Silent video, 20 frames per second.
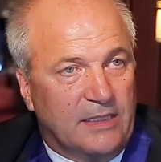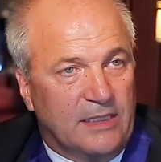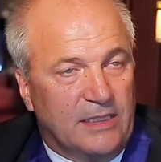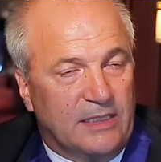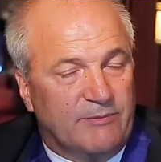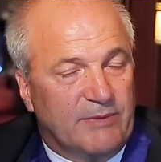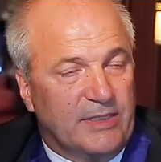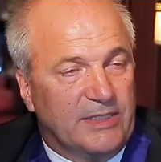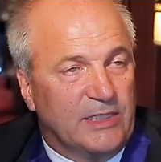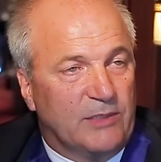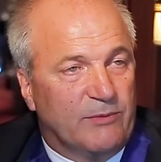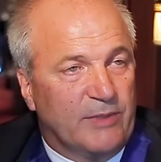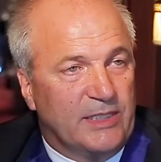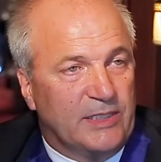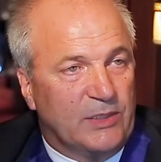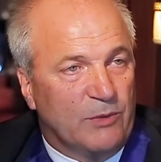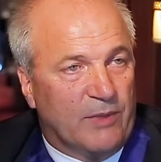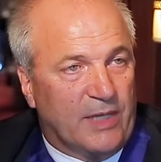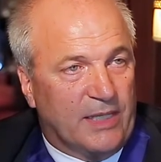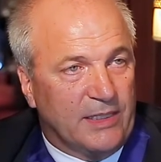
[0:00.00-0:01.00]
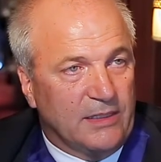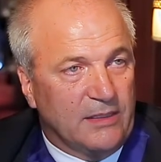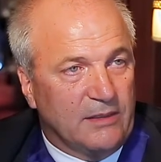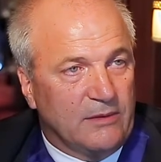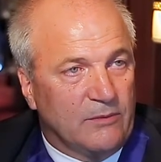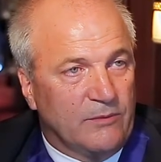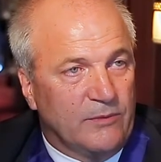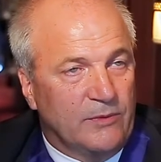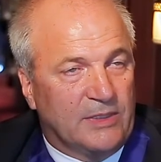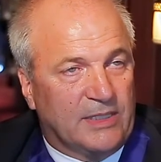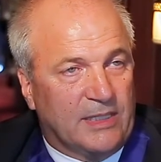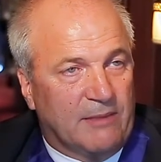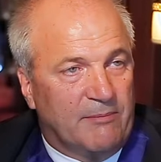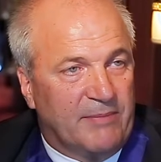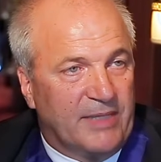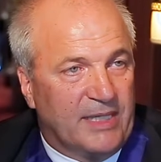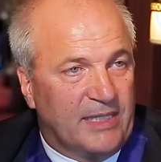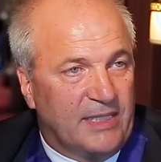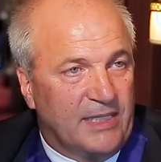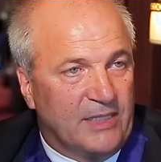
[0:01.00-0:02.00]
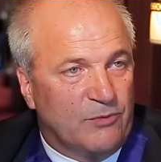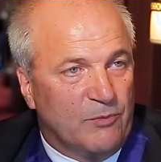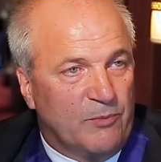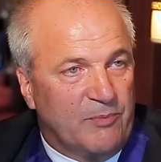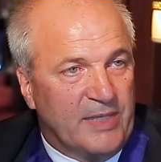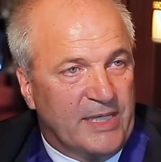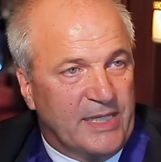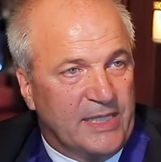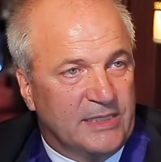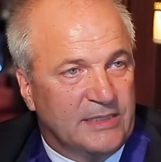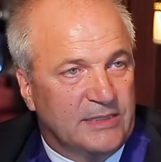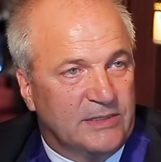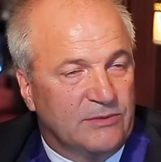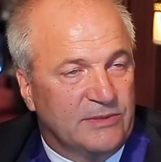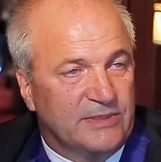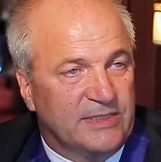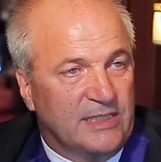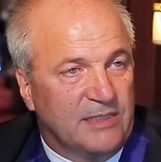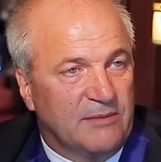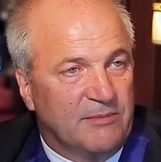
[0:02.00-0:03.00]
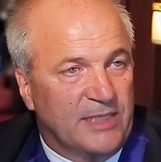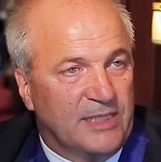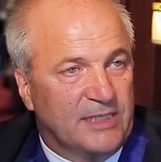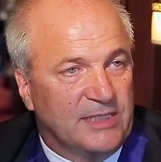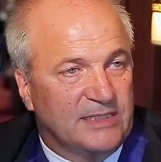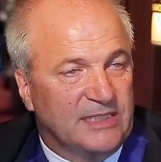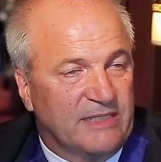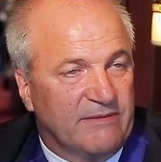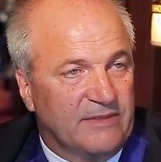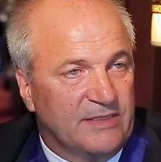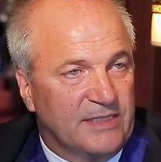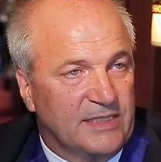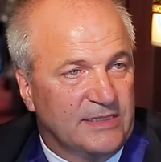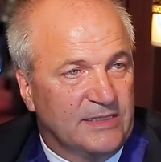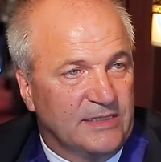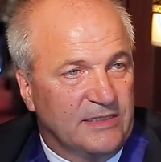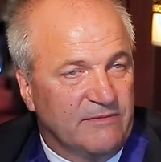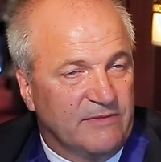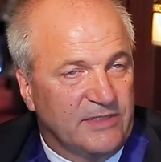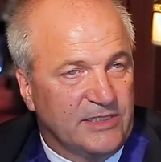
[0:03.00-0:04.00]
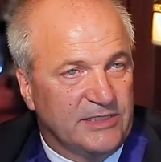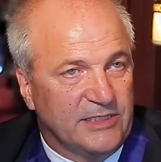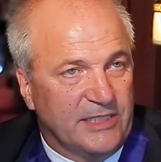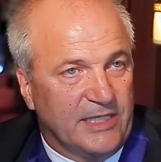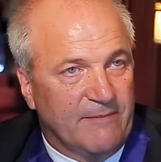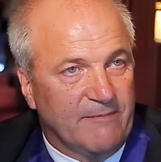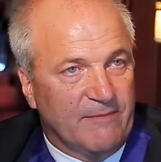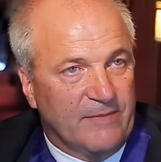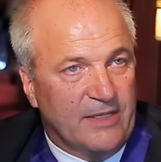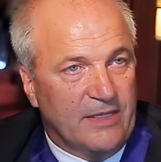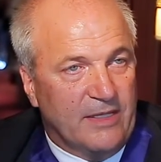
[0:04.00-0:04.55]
in 2021 we'll come back here to Paris to celebrate the 70th anniversary.